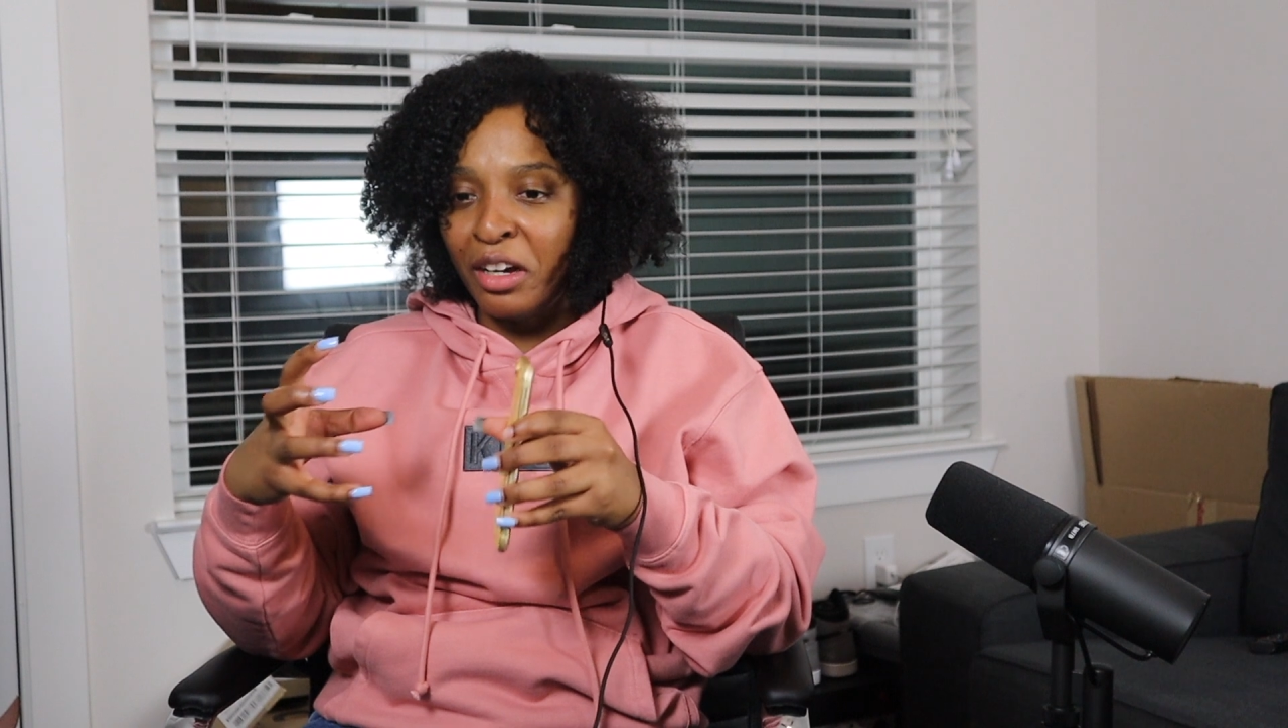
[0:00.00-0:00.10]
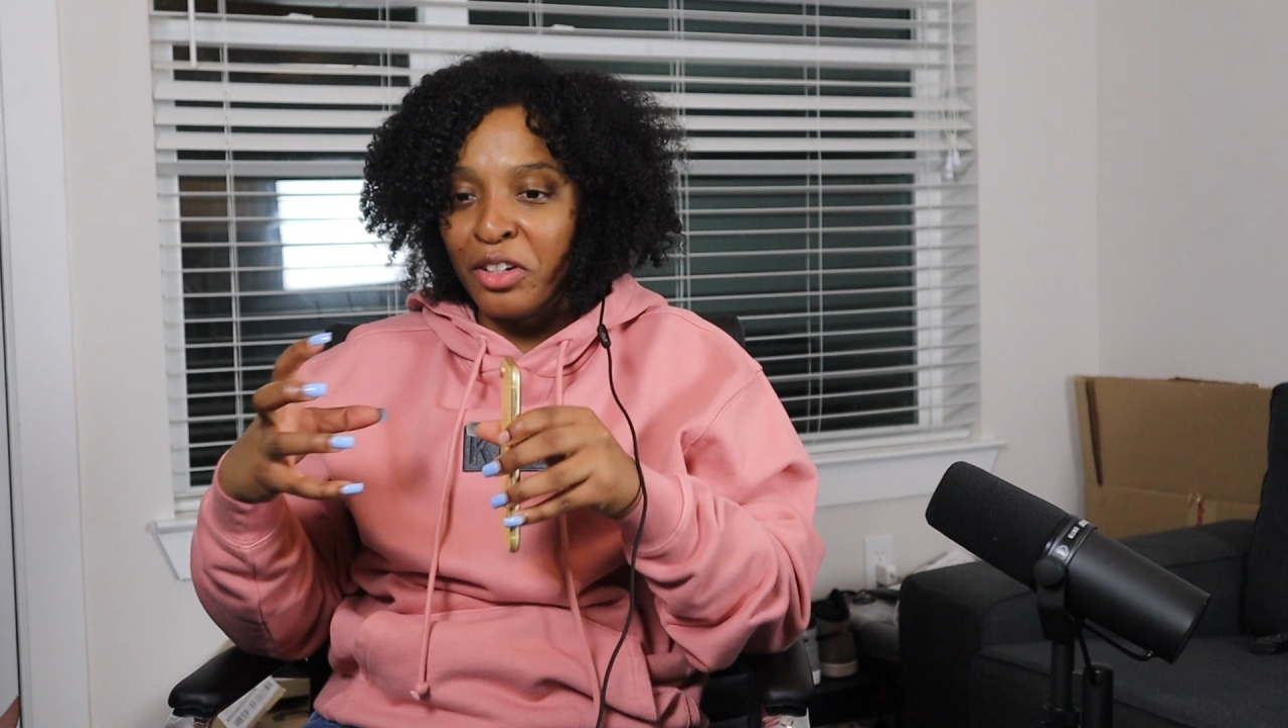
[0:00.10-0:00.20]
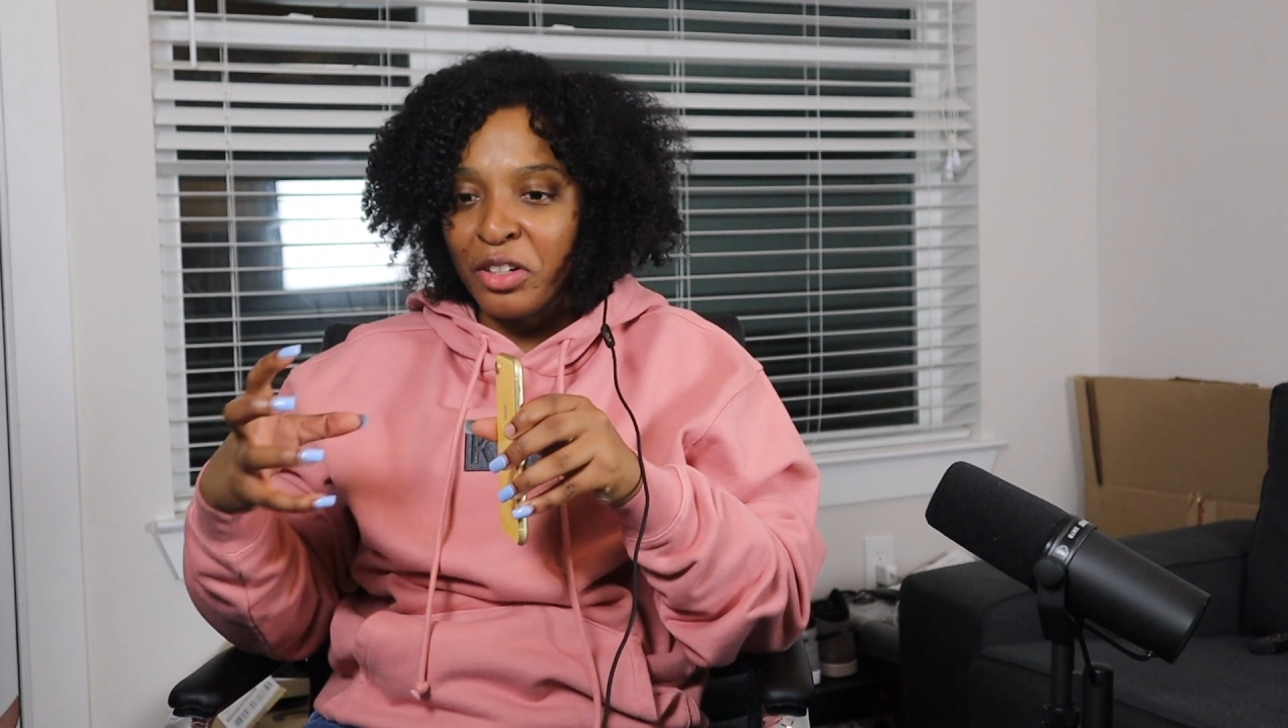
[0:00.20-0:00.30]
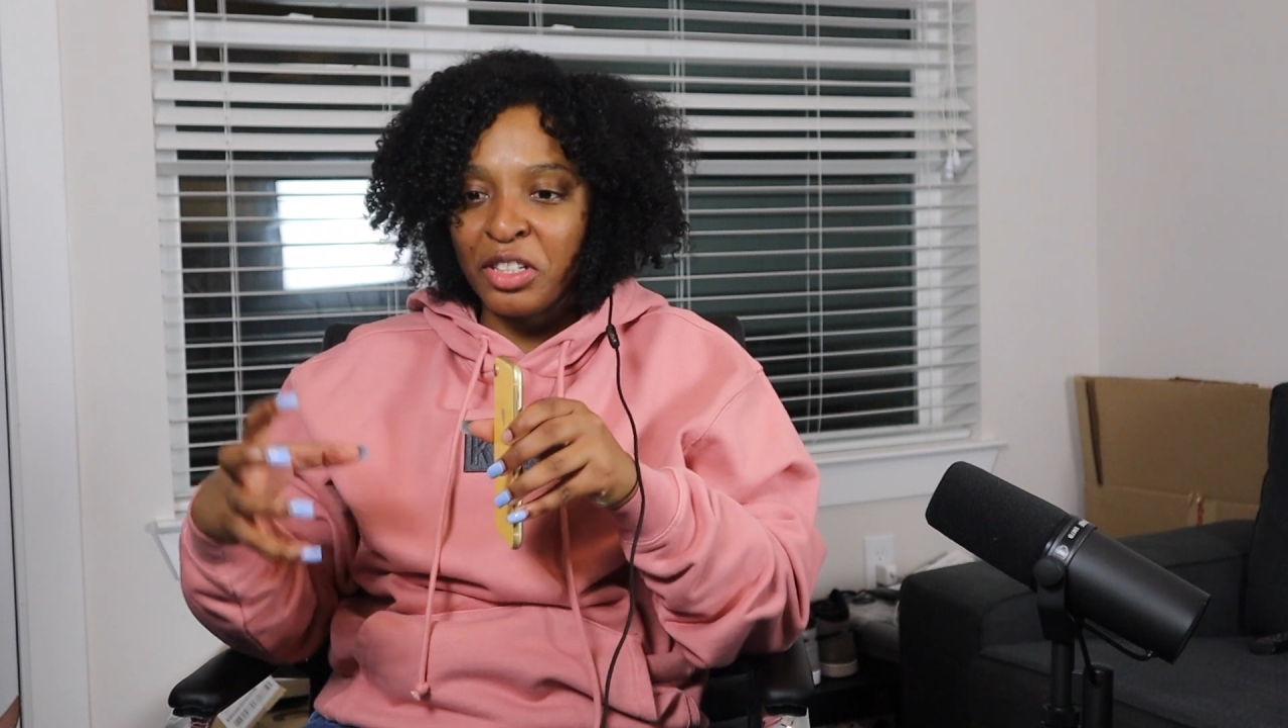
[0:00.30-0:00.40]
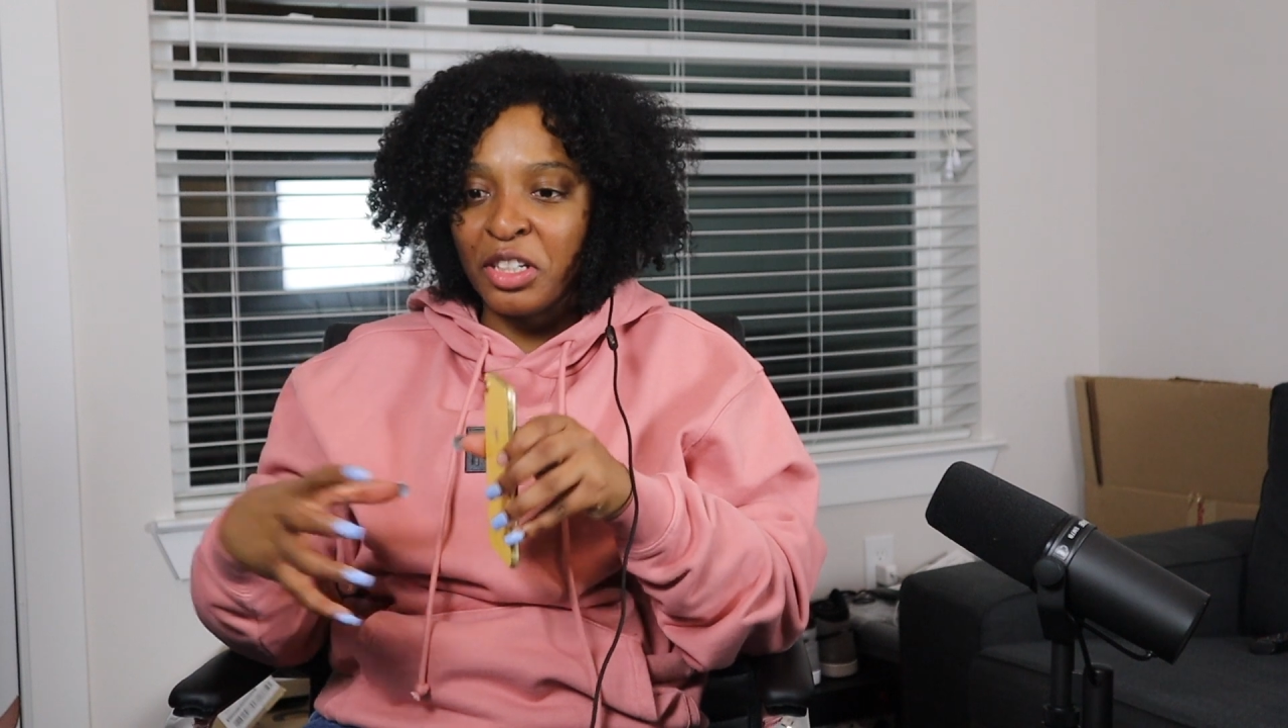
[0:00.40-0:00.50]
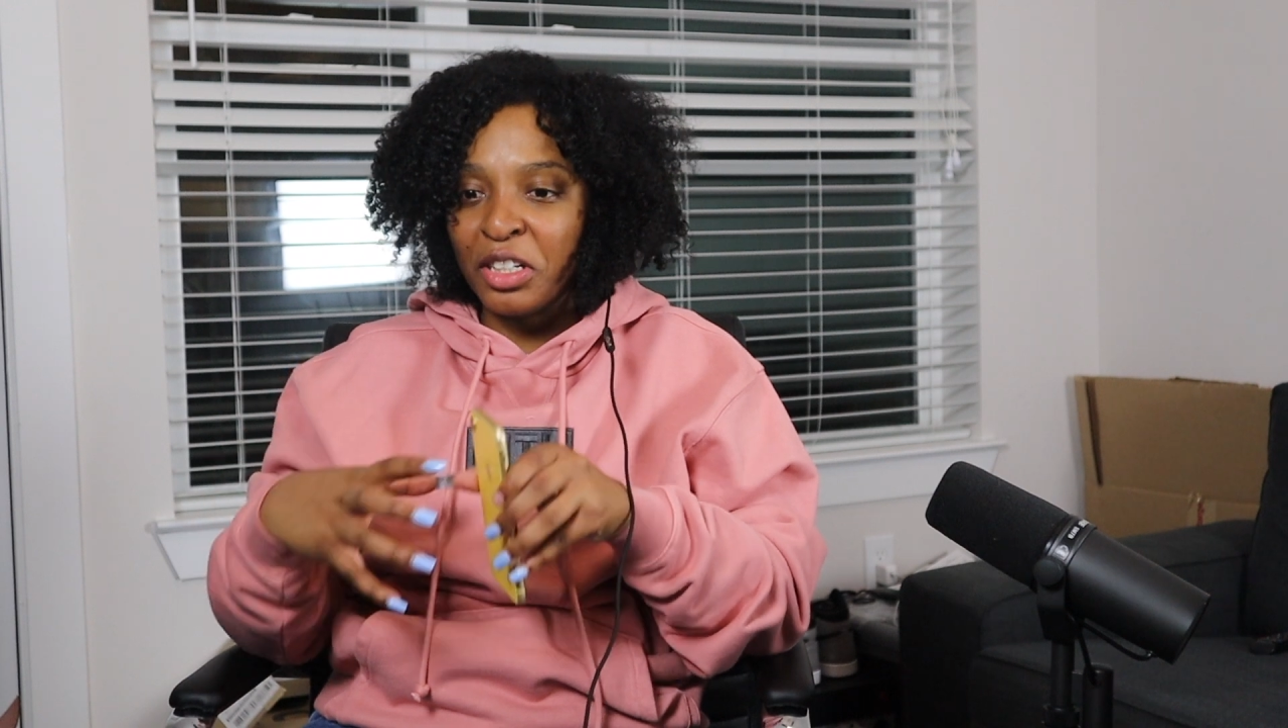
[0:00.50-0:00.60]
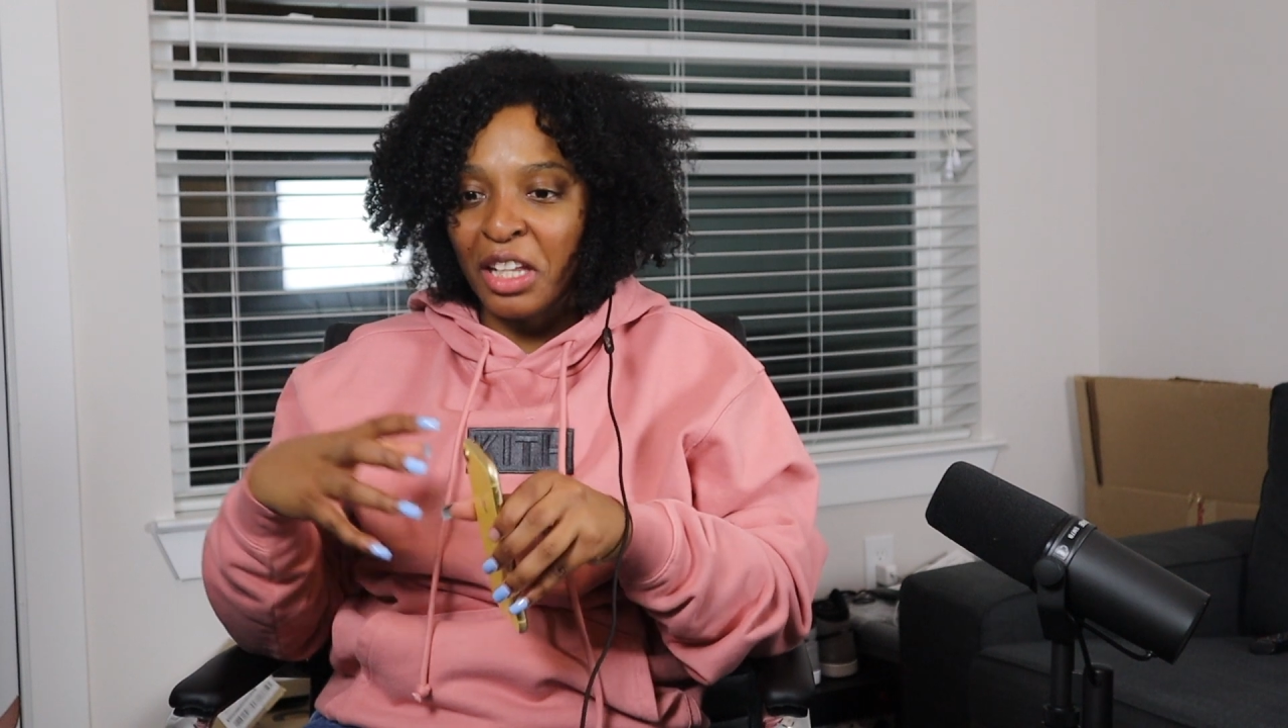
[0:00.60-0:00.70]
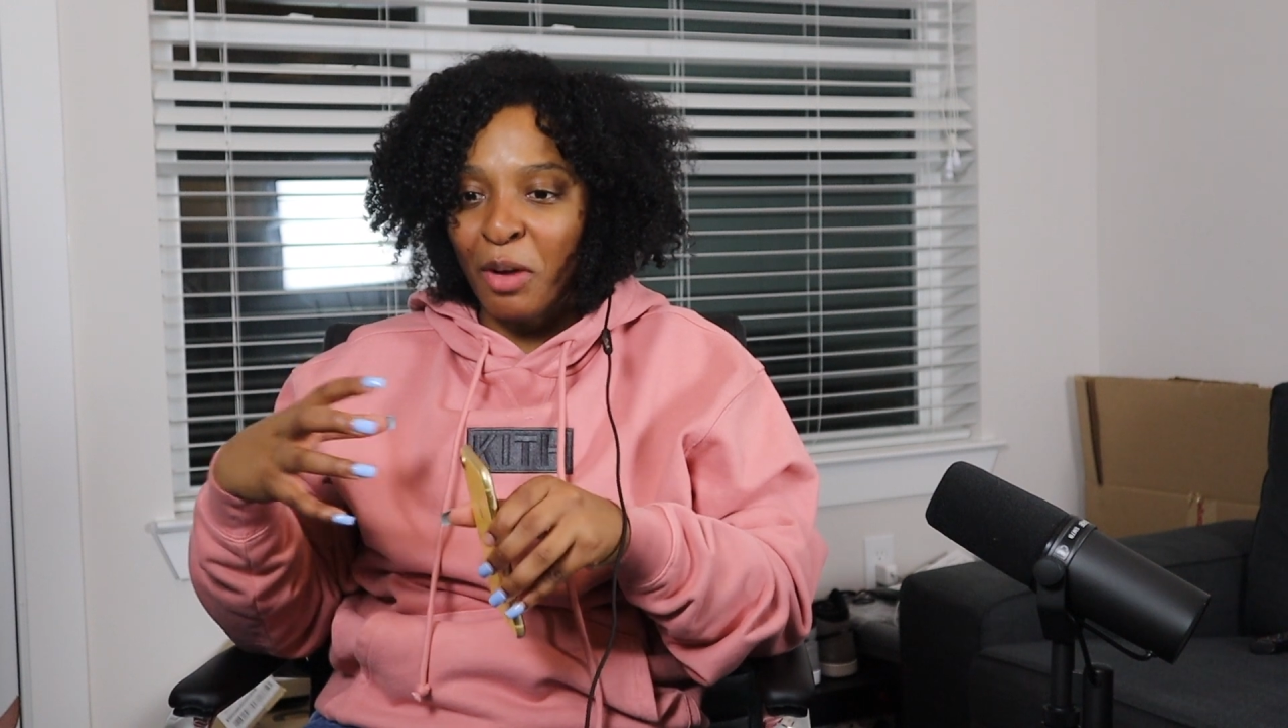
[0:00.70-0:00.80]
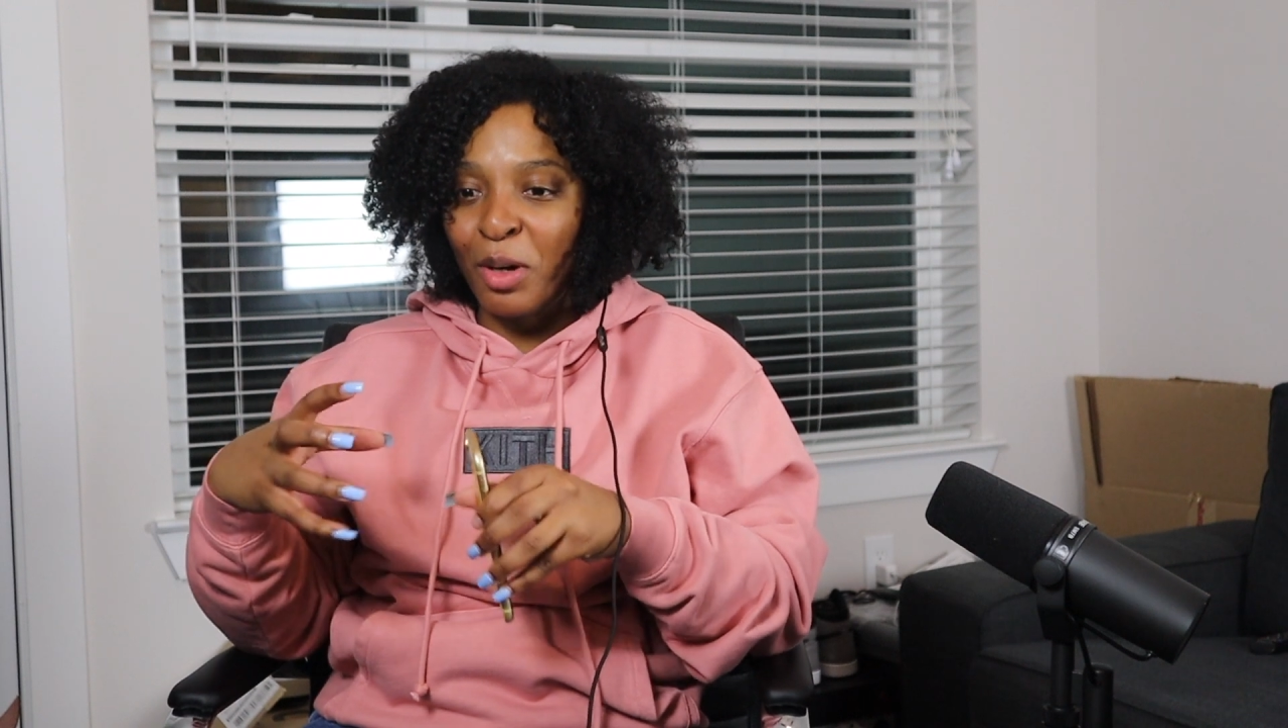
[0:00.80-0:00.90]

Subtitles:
understood like